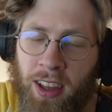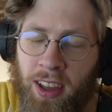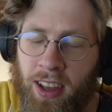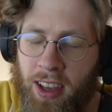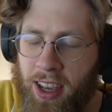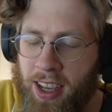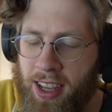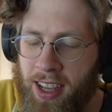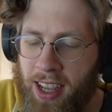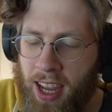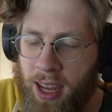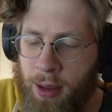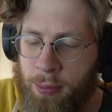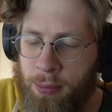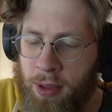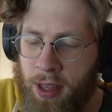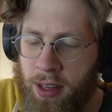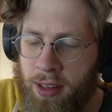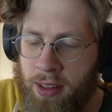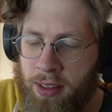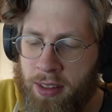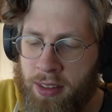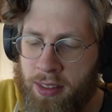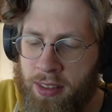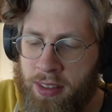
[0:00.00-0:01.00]
a game that
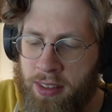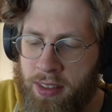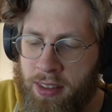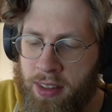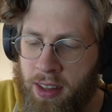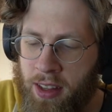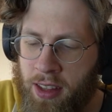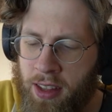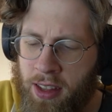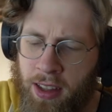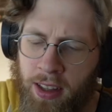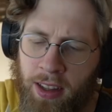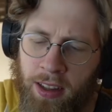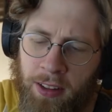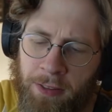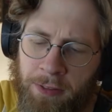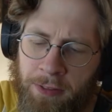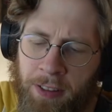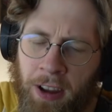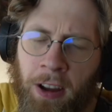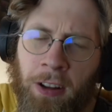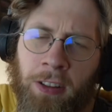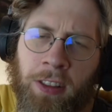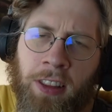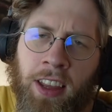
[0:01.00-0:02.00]
is
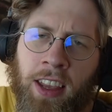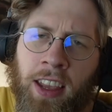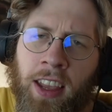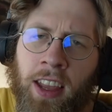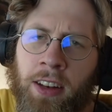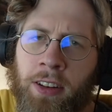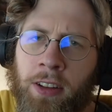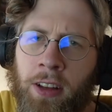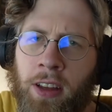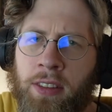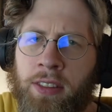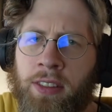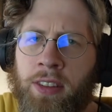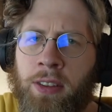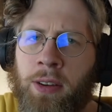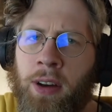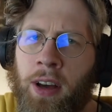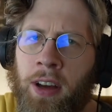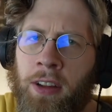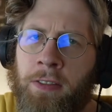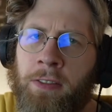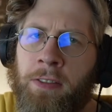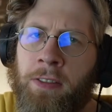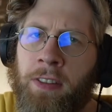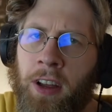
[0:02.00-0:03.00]
fairly and also
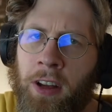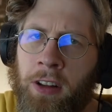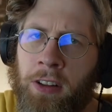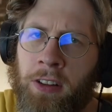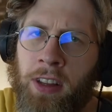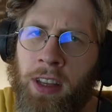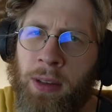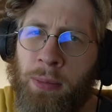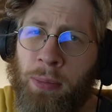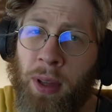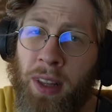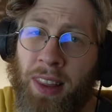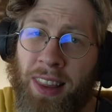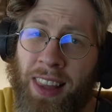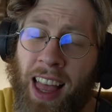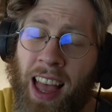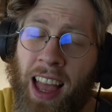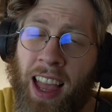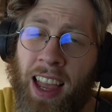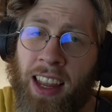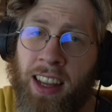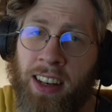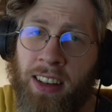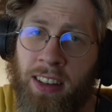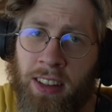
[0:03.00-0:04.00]
unfairly
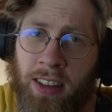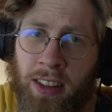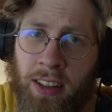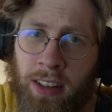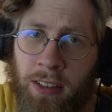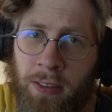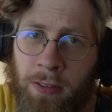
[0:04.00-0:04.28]
maligned